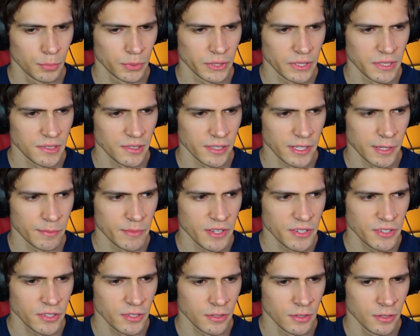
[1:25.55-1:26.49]
Please, Liam
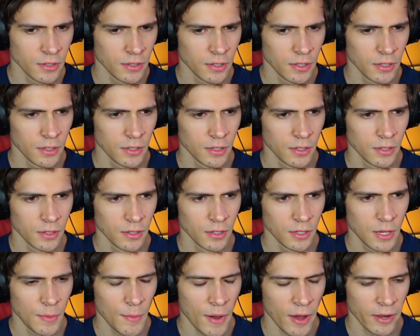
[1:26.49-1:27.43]
Neeson.
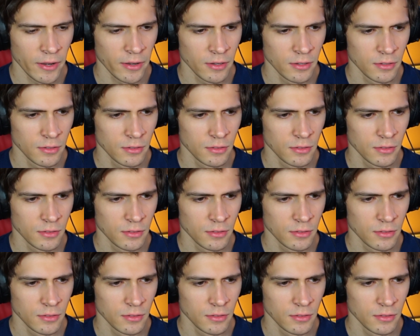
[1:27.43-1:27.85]
Come on.